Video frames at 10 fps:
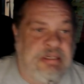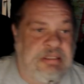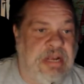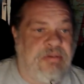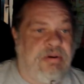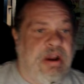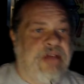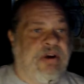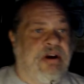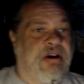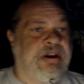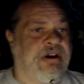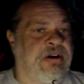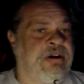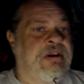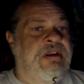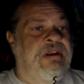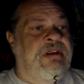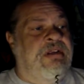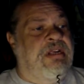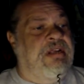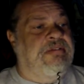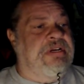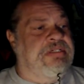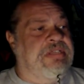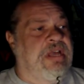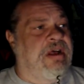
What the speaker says: telling Rev earlier, if there's,